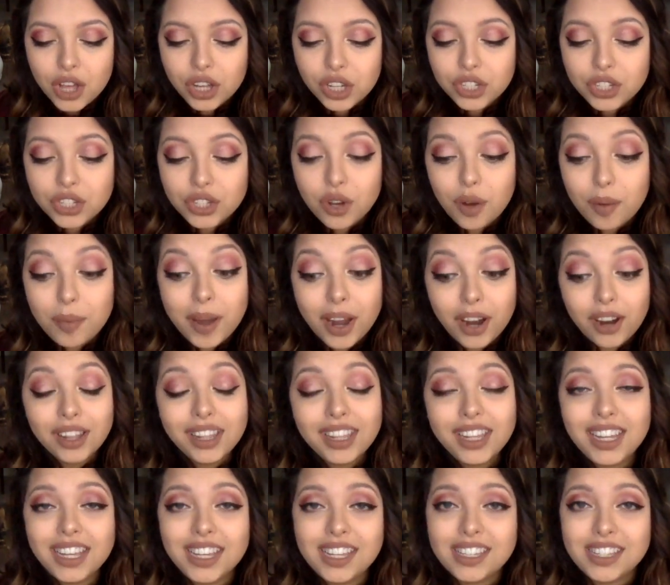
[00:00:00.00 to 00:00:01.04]
So
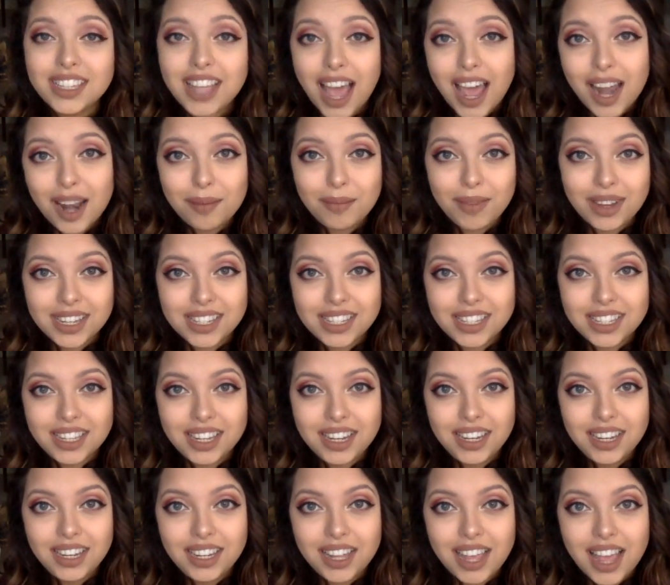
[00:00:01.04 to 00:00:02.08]
apparently he sat at my
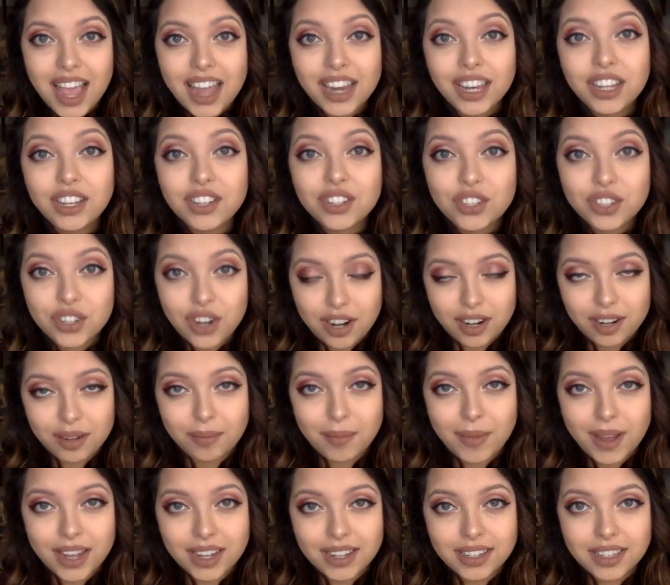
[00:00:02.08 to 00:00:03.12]
seat and he started
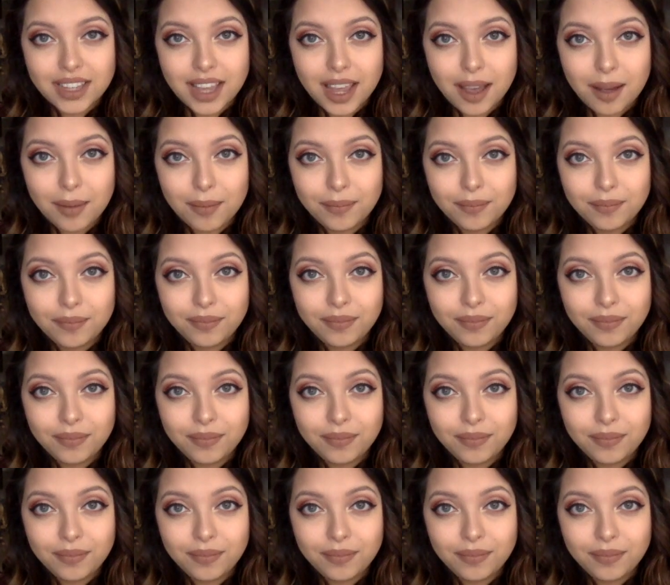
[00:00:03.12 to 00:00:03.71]
my exam.